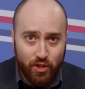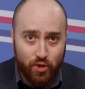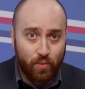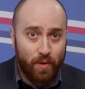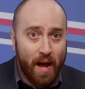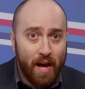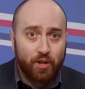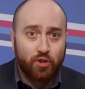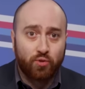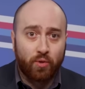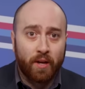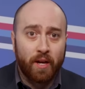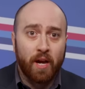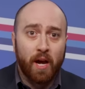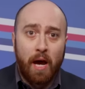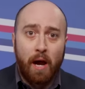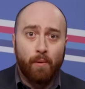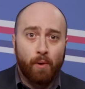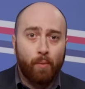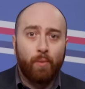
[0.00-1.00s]
So naturally,
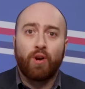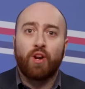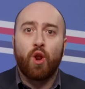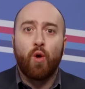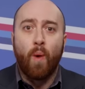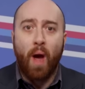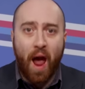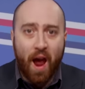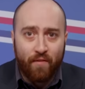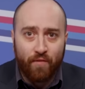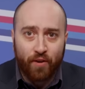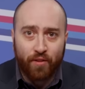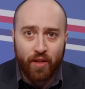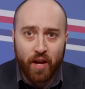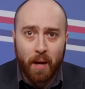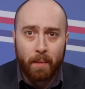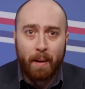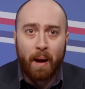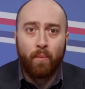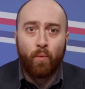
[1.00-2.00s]
we want to know everything
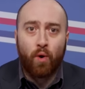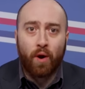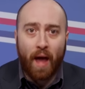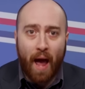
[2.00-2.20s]
about what